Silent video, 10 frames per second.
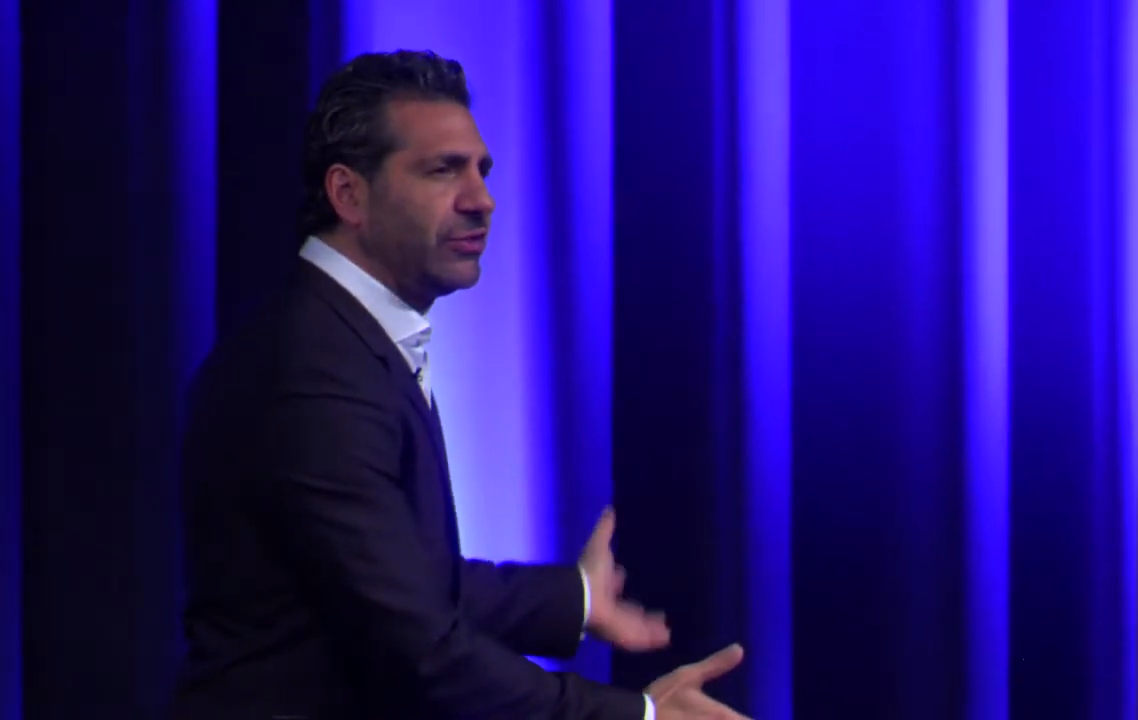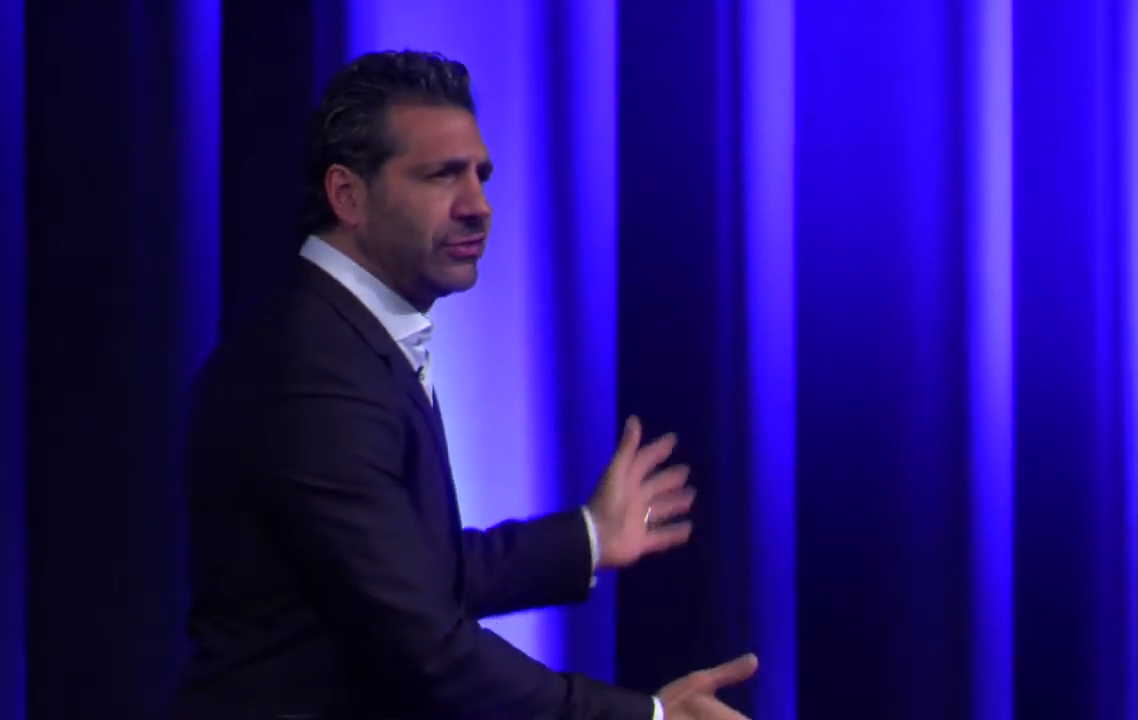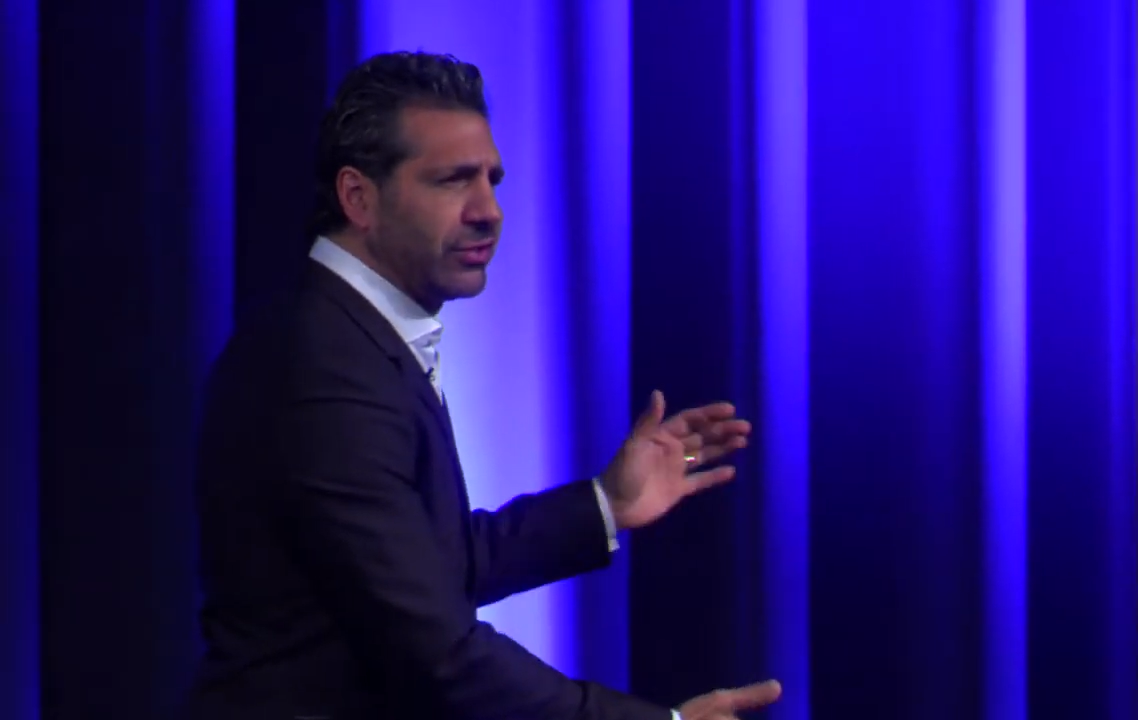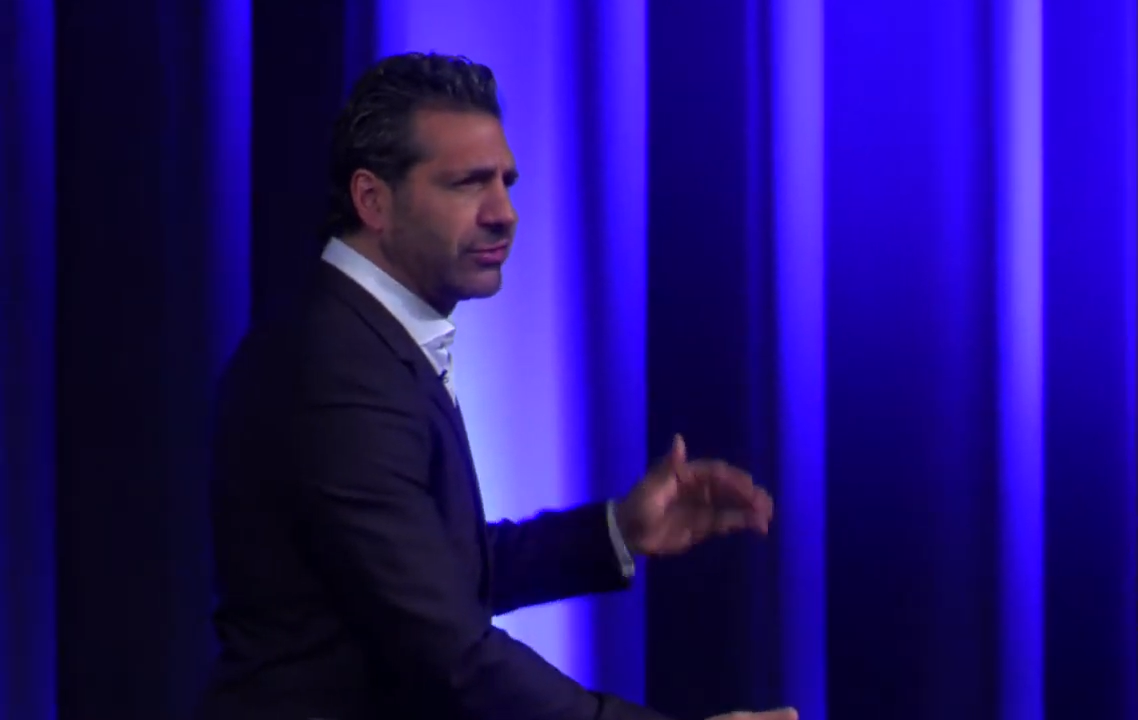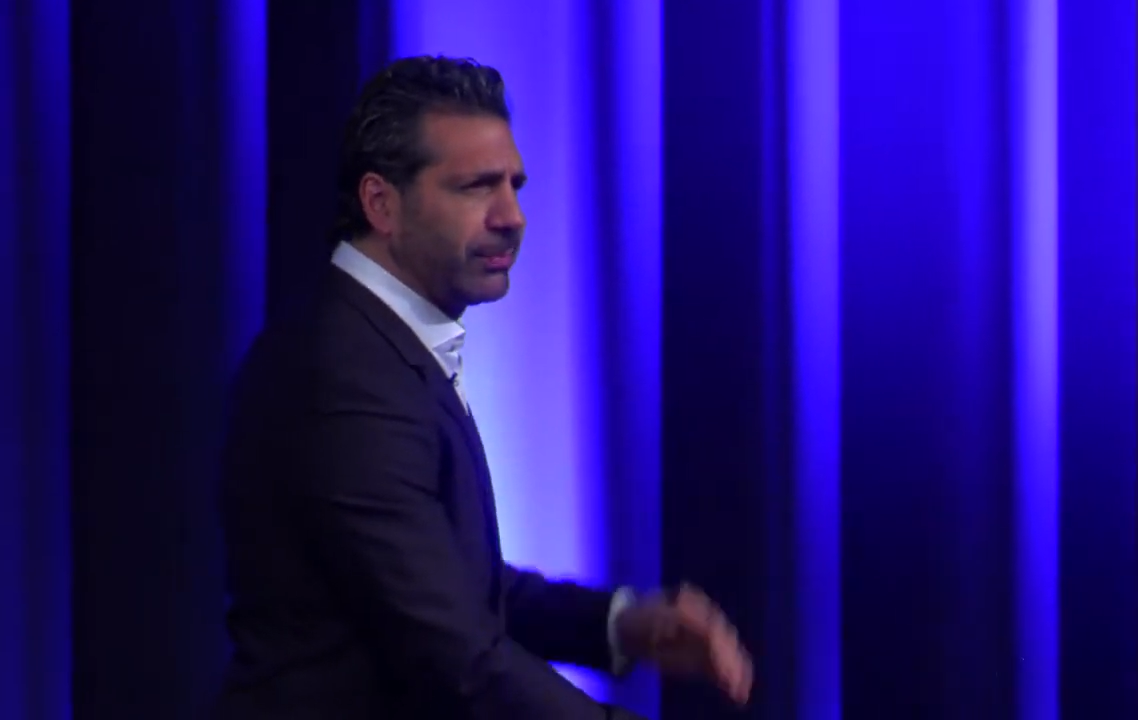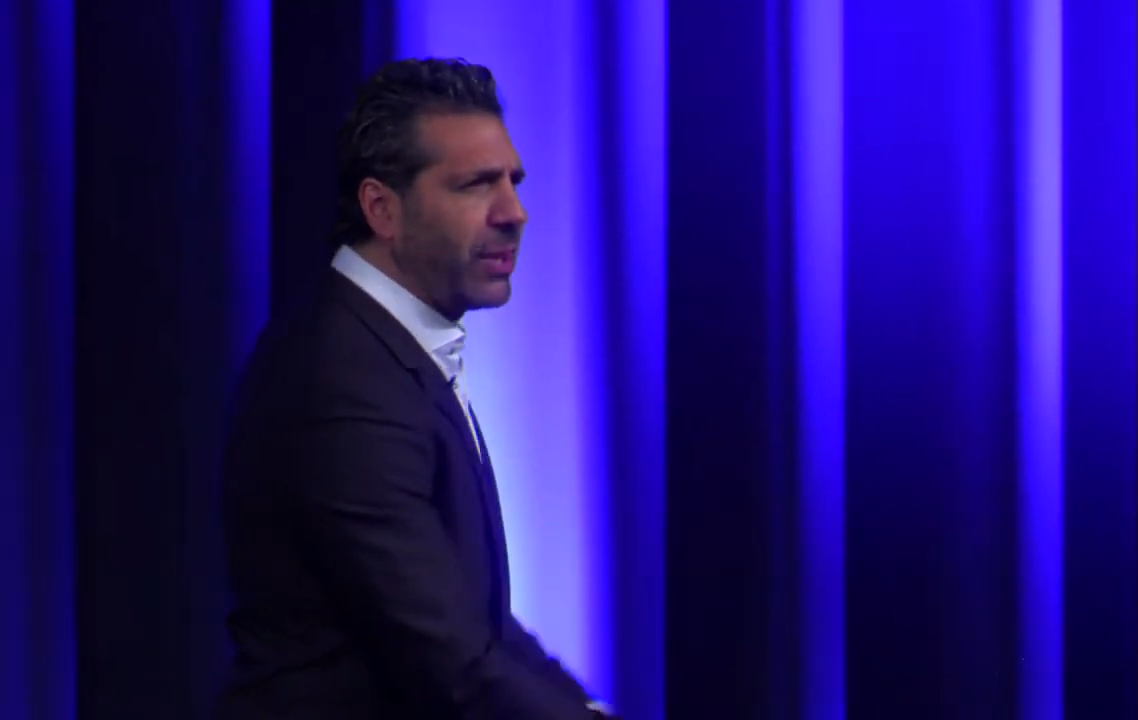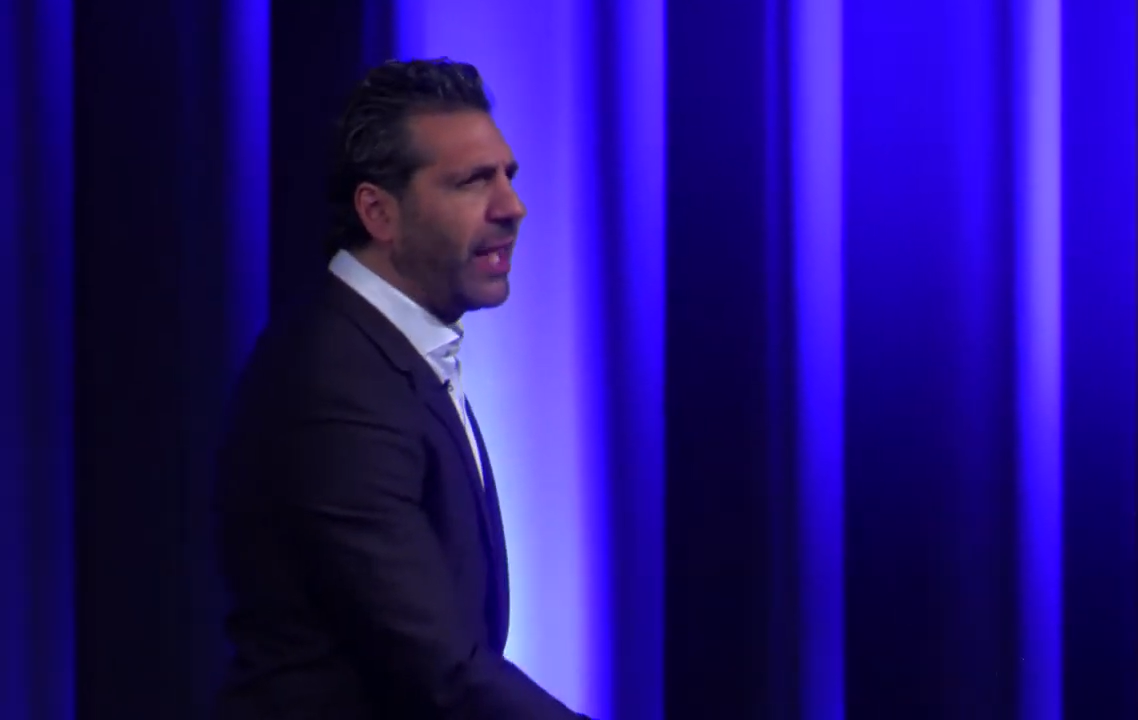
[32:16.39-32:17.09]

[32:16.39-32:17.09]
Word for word: to supply